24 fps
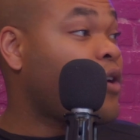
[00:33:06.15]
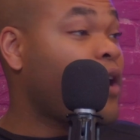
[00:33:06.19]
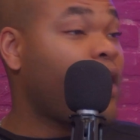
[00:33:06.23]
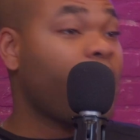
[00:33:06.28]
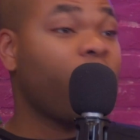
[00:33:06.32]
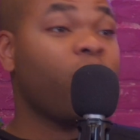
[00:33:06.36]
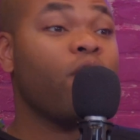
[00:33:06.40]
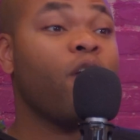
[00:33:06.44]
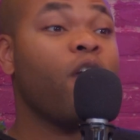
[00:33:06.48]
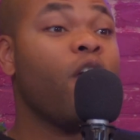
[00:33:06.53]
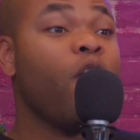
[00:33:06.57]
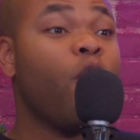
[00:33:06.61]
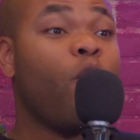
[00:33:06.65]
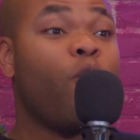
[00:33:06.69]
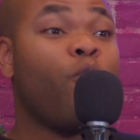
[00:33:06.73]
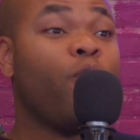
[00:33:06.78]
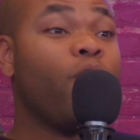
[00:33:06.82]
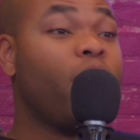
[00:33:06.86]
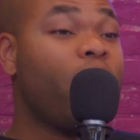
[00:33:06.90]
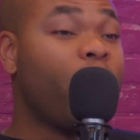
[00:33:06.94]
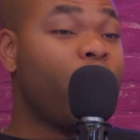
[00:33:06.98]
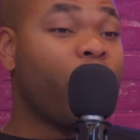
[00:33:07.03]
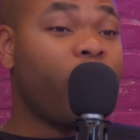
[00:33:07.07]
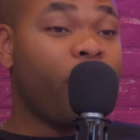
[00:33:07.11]
okay,
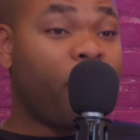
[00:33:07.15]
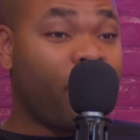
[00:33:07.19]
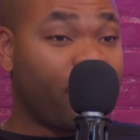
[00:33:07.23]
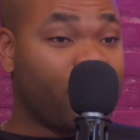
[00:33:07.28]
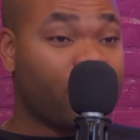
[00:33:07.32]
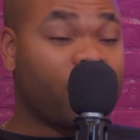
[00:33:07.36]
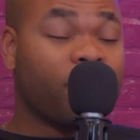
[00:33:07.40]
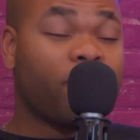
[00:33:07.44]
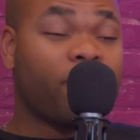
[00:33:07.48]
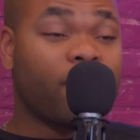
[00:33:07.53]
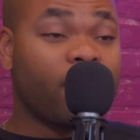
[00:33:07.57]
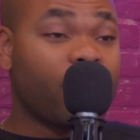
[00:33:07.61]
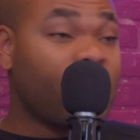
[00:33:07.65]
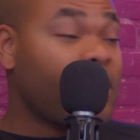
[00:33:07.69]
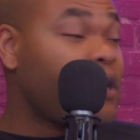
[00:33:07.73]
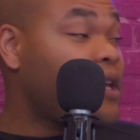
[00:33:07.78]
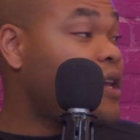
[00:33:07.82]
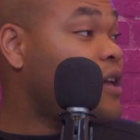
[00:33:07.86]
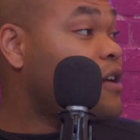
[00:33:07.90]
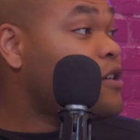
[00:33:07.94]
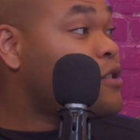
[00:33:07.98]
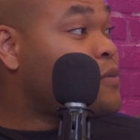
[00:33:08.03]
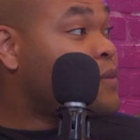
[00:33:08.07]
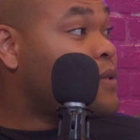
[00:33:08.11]
we literally put this
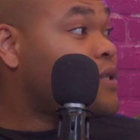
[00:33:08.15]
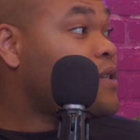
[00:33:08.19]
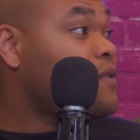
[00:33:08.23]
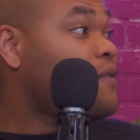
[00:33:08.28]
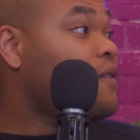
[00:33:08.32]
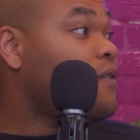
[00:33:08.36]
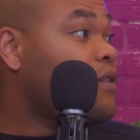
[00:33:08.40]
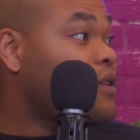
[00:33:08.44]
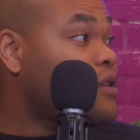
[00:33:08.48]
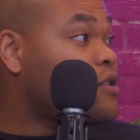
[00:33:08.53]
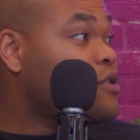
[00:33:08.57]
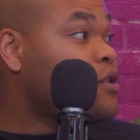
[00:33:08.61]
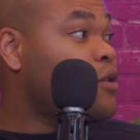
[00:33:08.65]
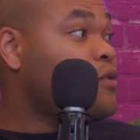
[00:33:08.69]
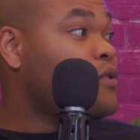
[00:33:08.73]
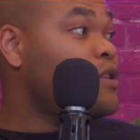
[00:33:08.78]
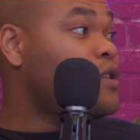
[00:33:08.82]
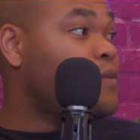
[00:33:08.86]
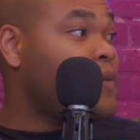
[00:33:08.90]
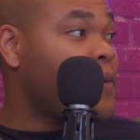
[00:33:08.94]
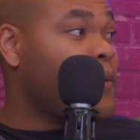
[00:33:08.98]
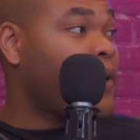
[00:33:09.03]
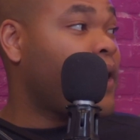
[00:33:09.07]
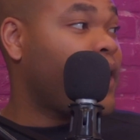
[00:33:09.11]
facility here specifically so
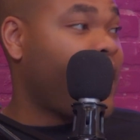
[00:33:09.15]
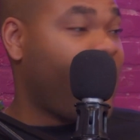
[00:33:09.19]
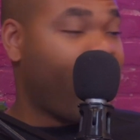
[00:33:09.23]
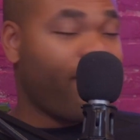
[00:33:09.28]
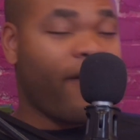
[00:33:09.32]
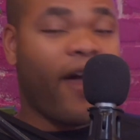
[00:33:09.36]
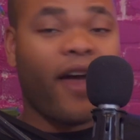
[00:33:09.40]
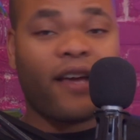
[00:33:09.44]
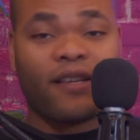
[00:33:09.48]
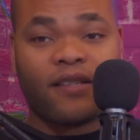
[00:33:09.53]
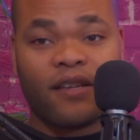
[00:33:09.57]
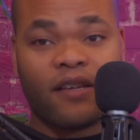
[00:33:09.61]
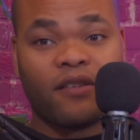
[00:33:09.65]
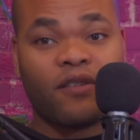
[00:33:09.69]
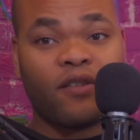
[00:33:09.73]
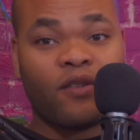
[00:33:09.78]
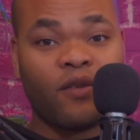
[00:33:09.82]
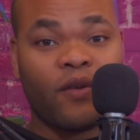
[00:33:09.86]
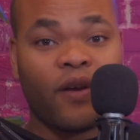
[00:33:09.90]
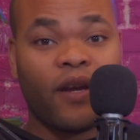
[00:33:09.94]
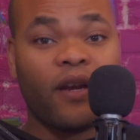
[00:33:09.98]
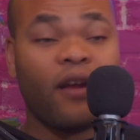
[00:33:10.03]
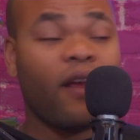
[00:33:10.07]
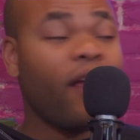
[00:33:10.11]
these people can have access
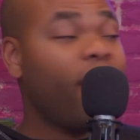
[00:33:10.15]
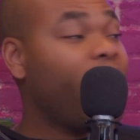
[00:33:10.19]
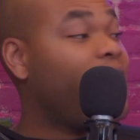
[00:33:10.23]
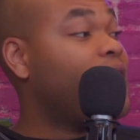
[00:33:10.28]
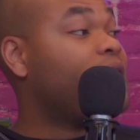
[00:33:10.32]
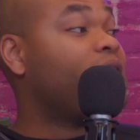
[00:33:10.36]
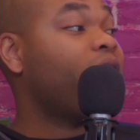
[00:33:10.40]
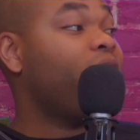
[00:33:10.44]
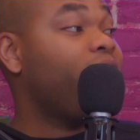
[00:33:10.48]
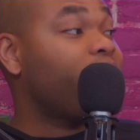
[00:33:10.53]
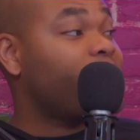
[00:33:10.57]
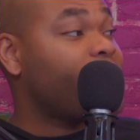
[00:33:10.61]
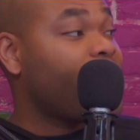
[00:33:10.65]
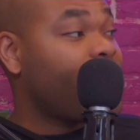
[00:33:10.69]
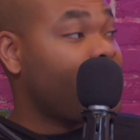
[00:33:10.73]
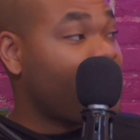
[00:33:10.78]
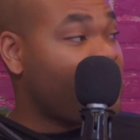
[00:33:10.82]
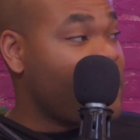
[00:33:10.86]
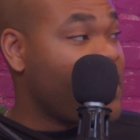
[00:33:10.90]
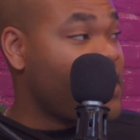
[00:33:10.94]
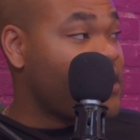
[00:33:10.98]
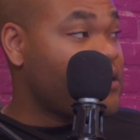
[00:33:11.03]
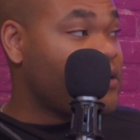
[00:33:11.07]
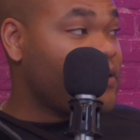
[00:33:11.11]
to it, and they're not taking
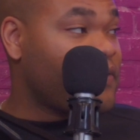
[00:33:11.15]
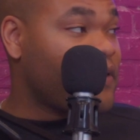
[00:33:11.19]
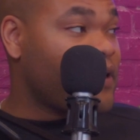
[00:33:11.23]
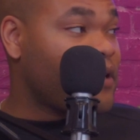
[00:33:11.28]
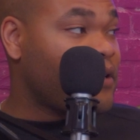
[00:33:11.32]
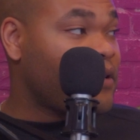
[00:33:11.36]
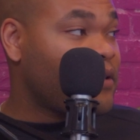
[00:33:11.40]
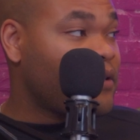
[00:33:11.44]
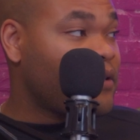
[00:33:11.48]
advantage of it.